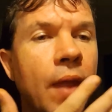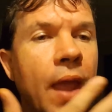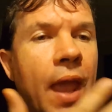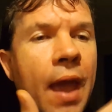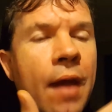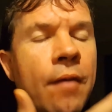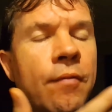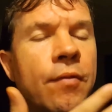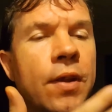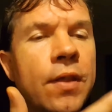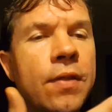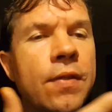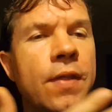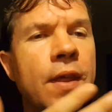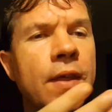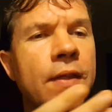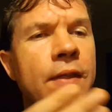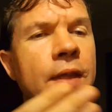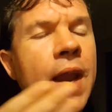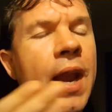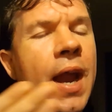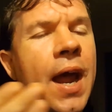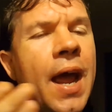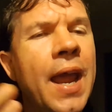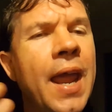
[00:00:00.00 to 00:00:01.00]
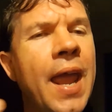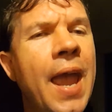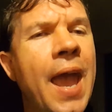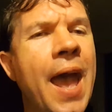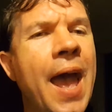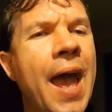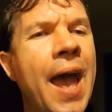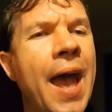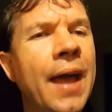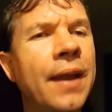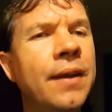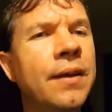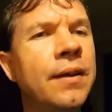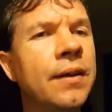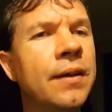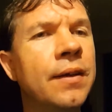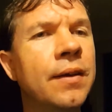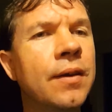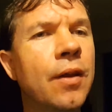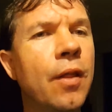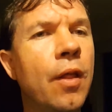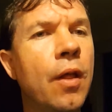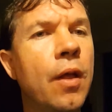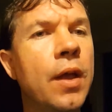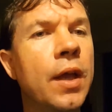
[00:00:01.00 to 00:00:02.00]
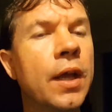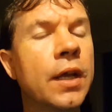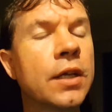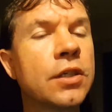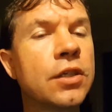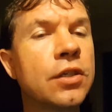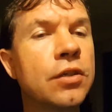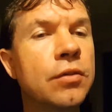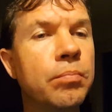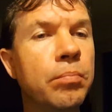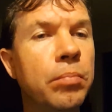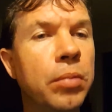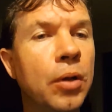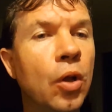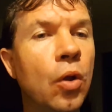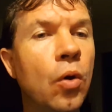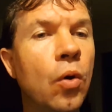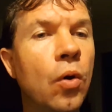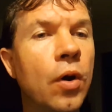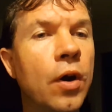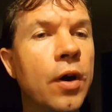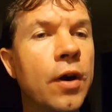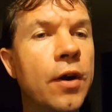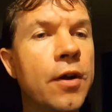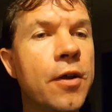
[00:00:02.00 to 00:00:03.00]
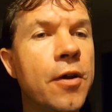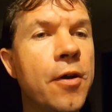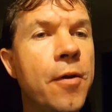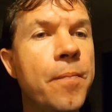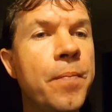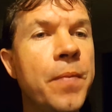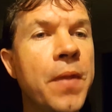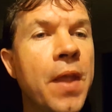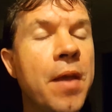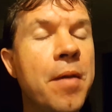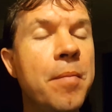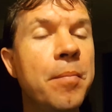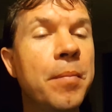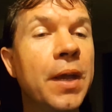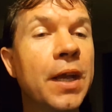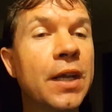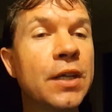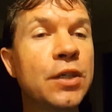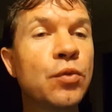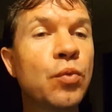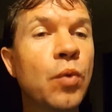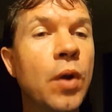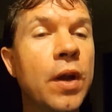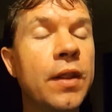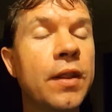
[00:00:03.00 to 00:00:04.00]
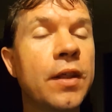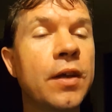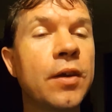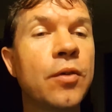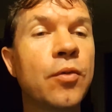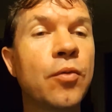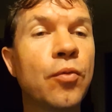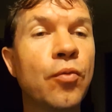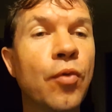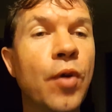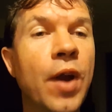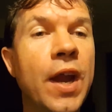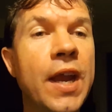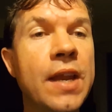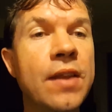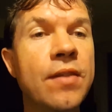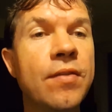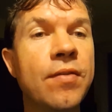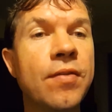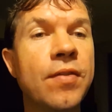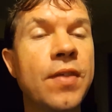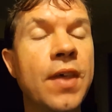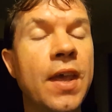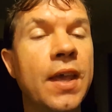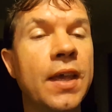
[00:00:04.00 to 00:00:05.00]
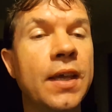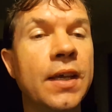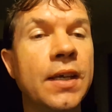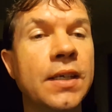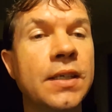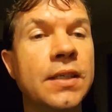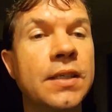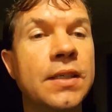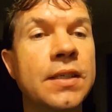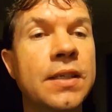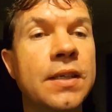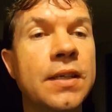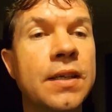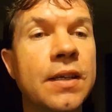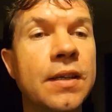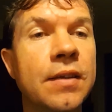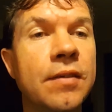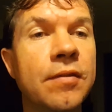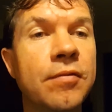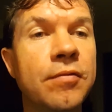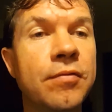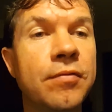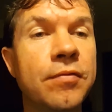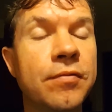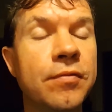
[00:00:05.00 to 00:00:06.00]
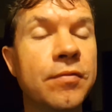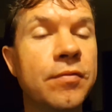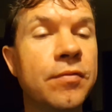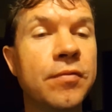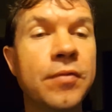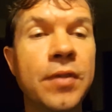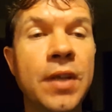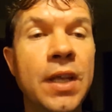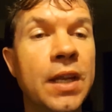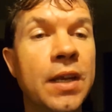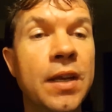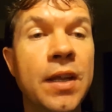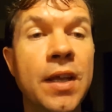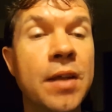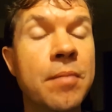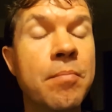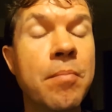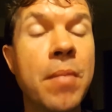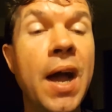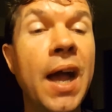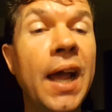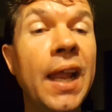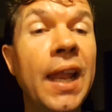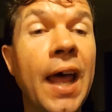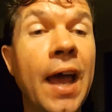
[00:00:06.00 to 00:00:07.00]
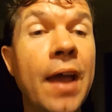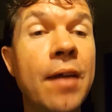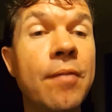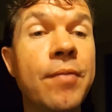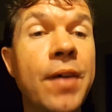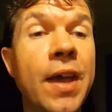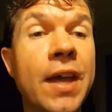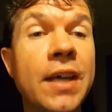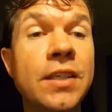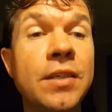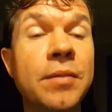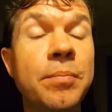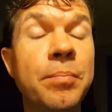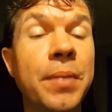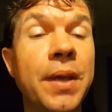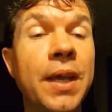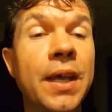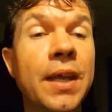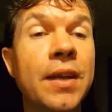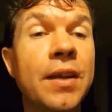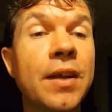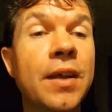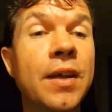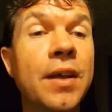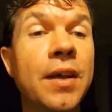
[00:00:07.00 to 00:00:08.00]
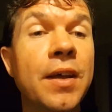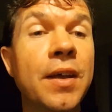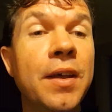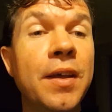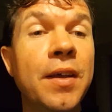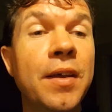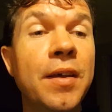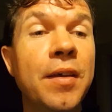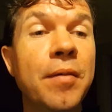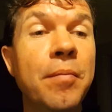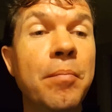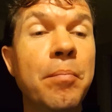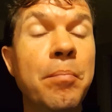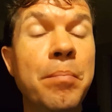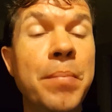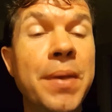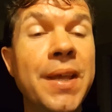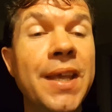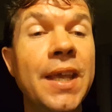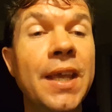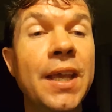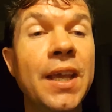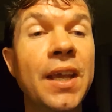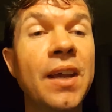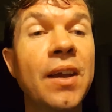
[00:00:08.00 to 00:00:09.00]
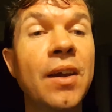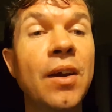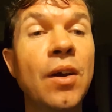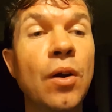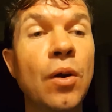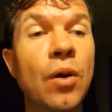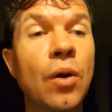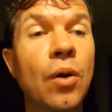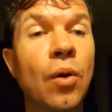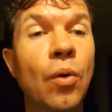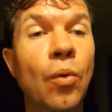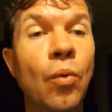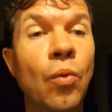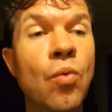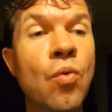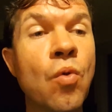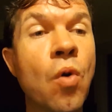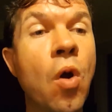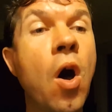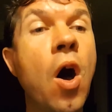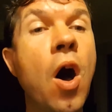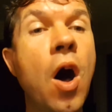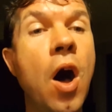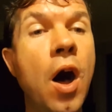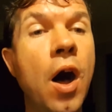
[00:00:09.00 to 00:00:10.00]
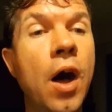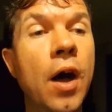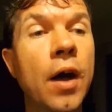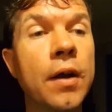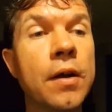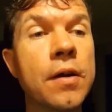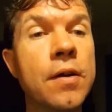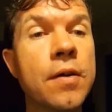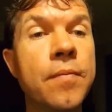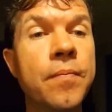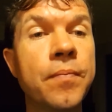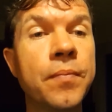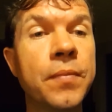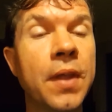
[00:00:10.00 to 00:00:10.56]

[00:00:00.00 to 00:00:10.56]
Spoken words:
everything that I hadn't explored, because one of the great things in my life has been being wrong.